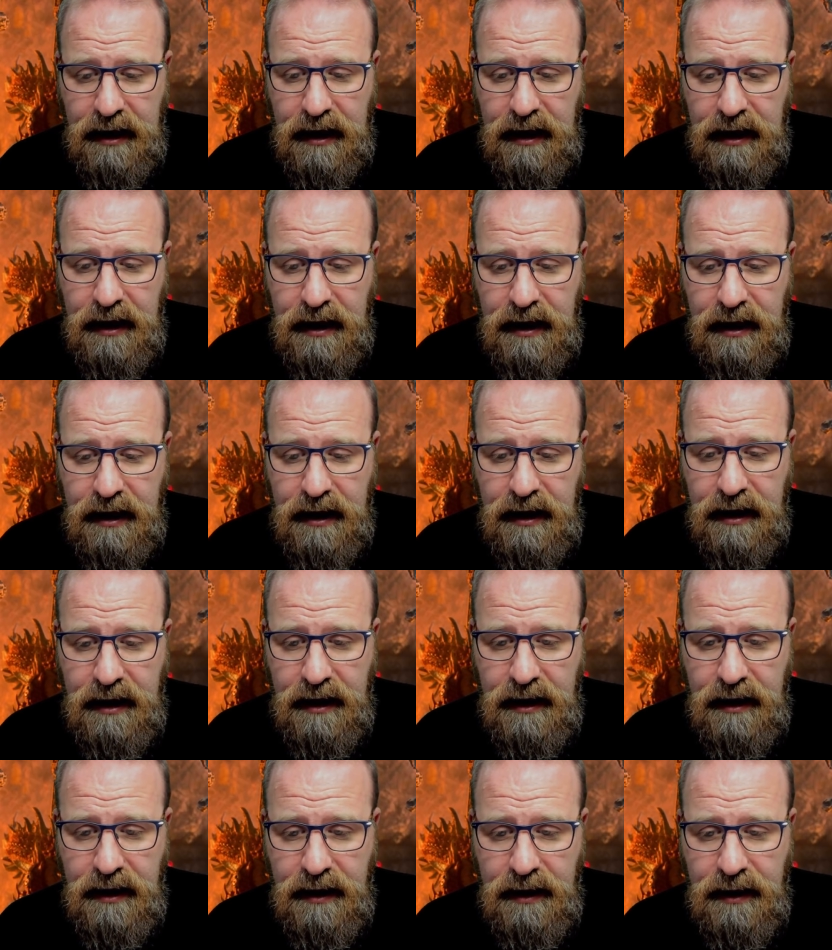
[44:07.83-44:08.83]

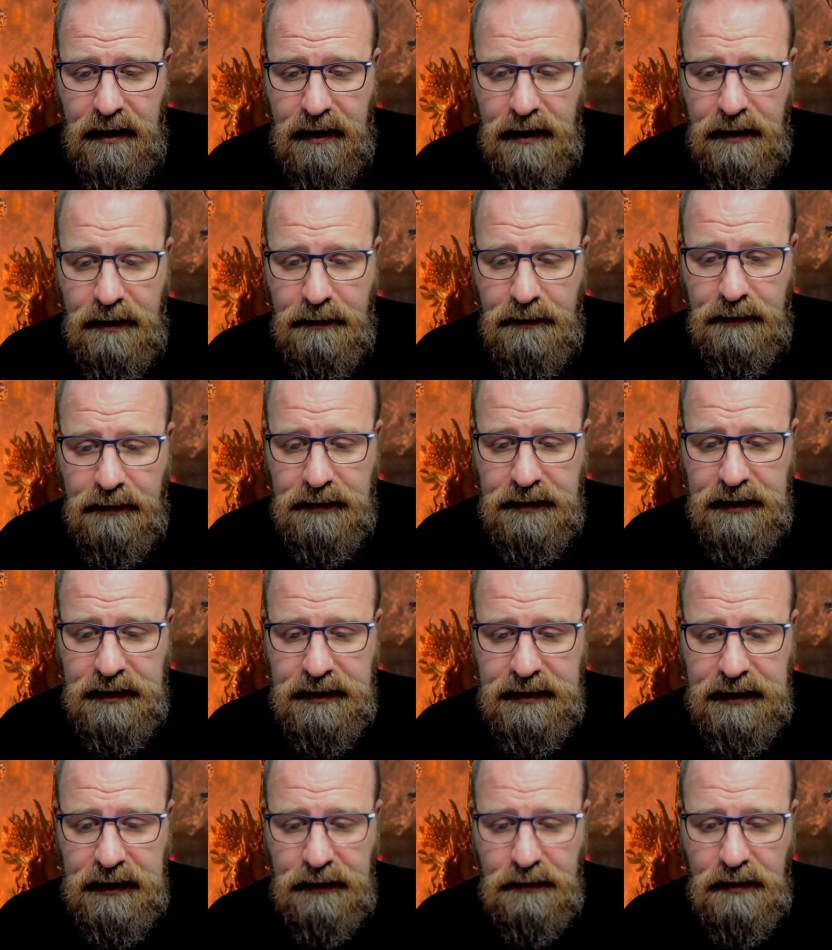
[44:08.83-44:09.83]
to
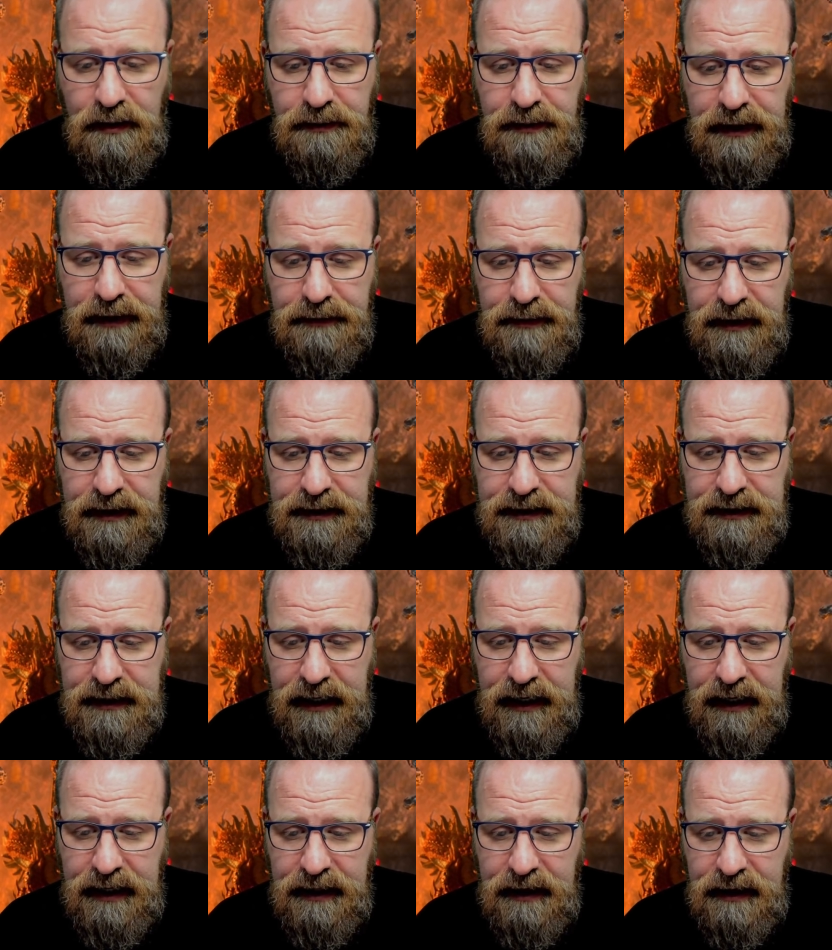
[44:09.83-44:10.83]
see what people are
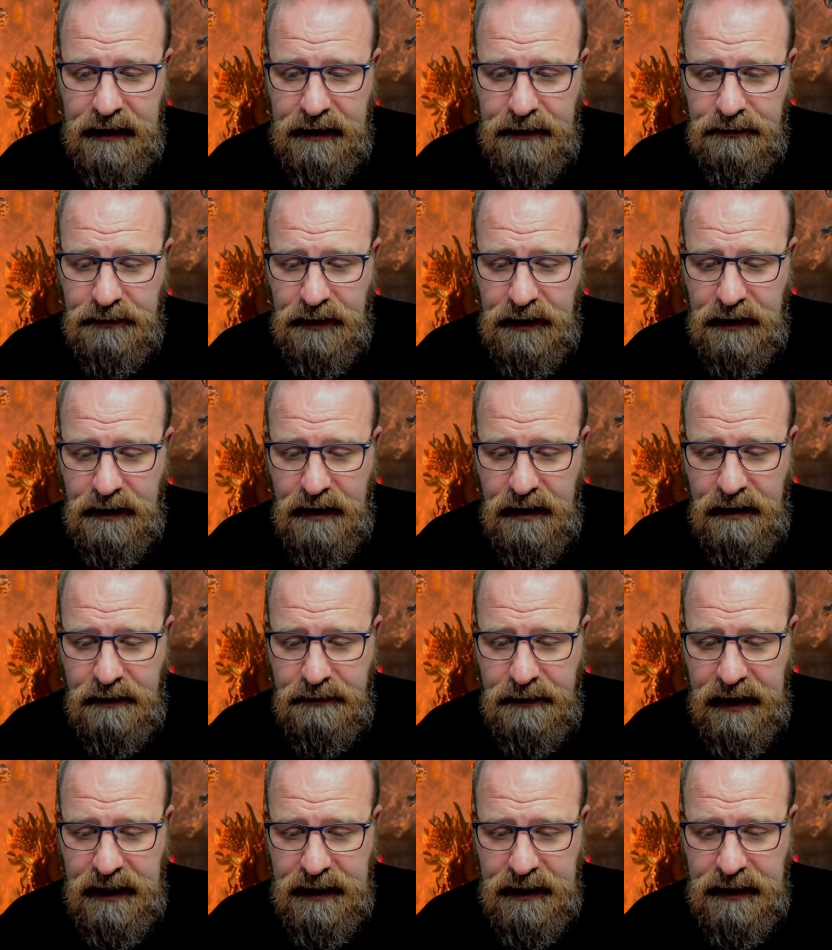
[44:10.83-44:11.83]
saying, and I'm going to
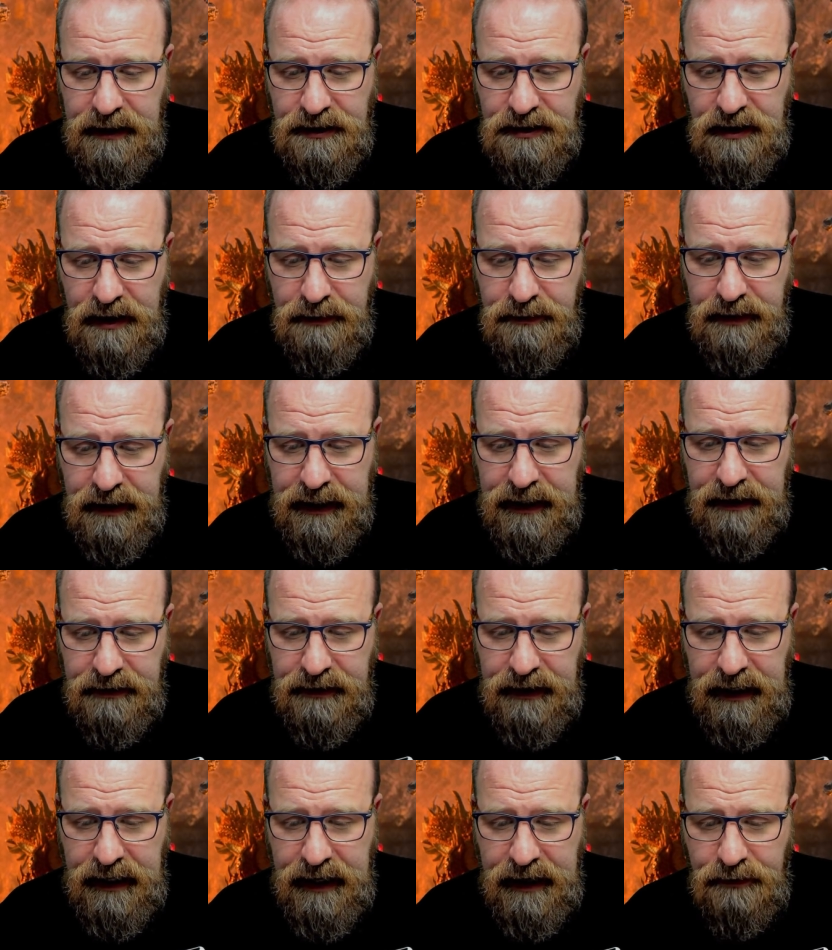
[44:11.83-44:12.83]
immediately try and pick out
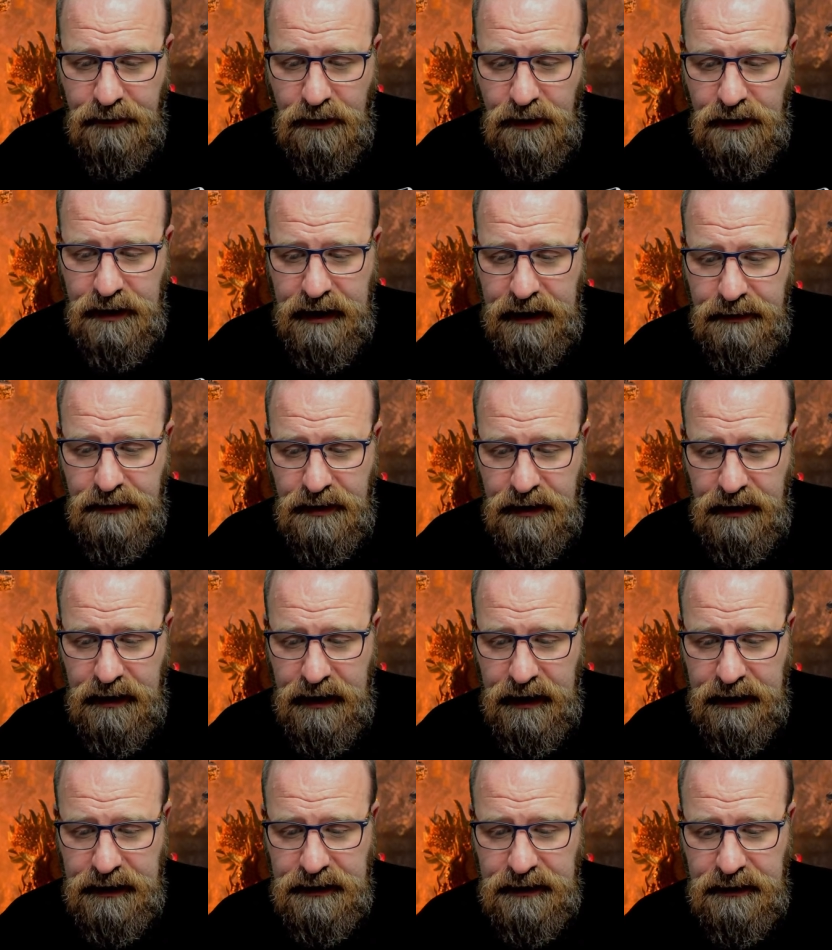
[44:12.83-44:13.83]
the at Wargamer
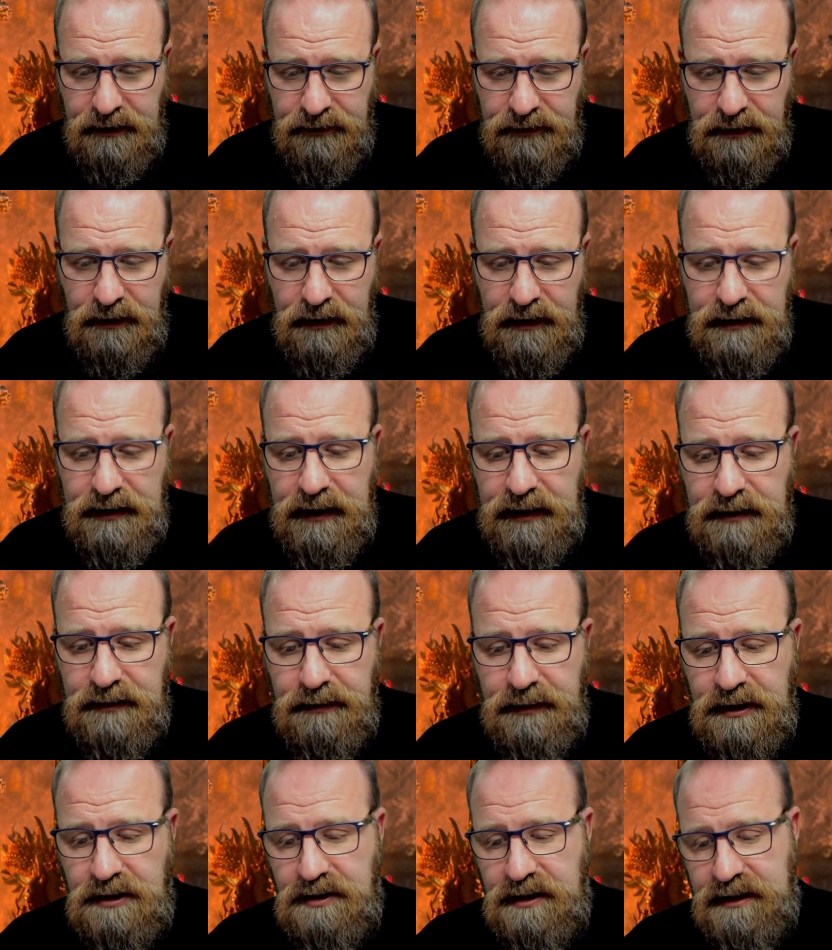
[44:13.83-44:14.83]
Online stuff. Do you see
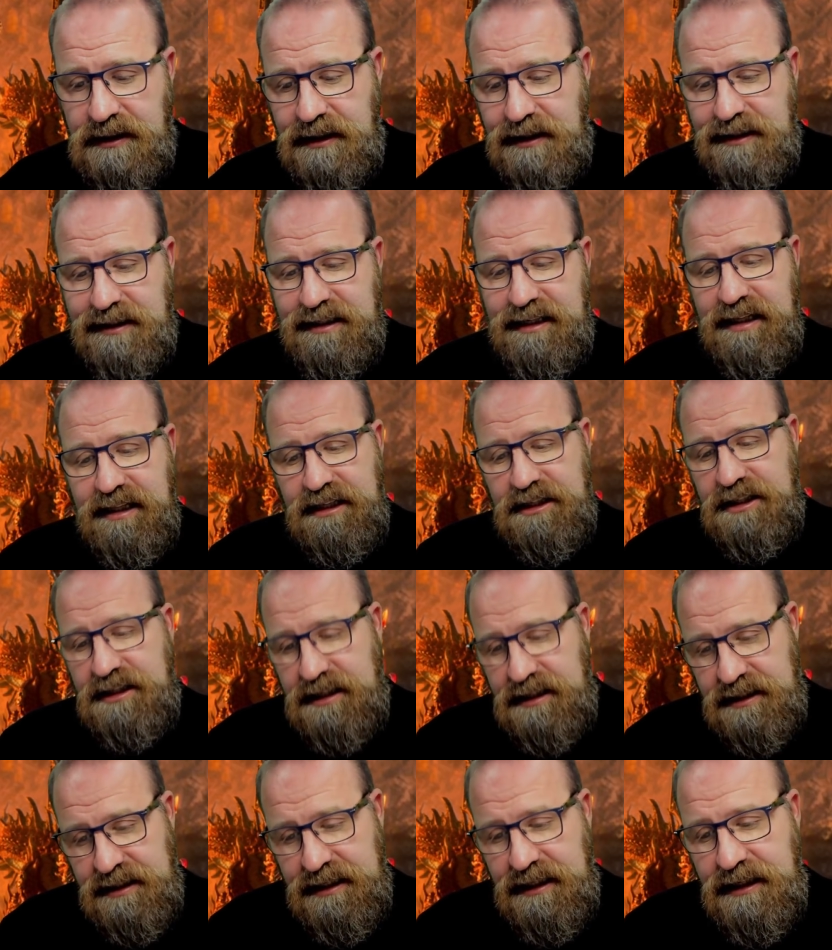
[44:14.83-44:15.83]
some interesting
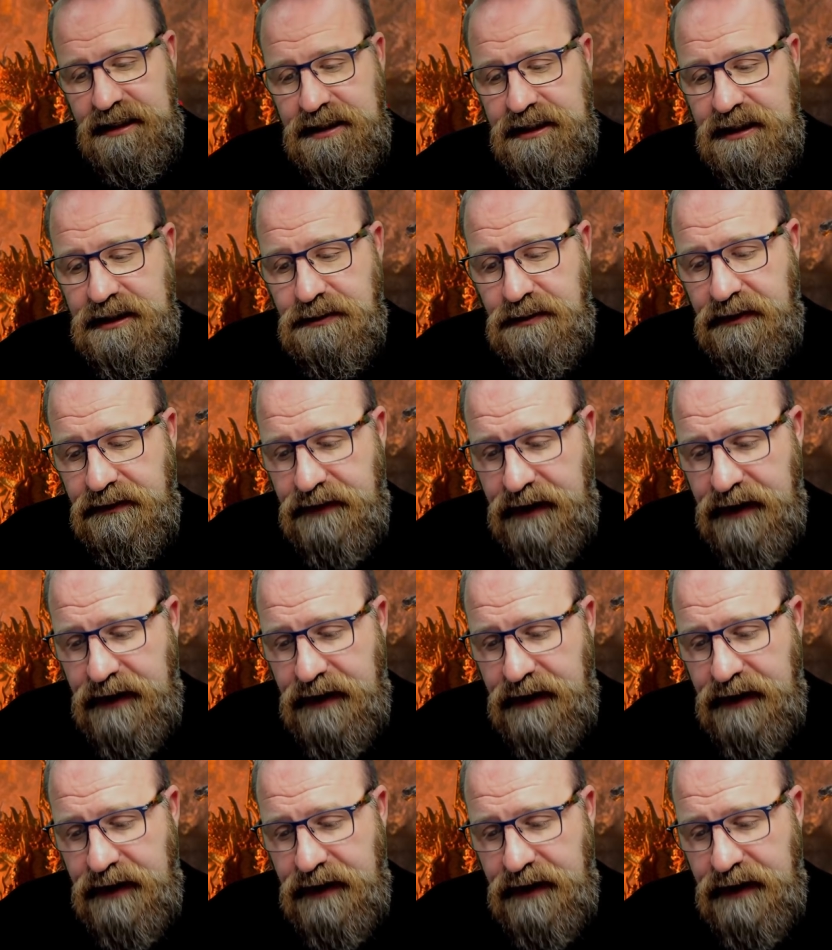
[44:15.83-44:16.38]
synergies with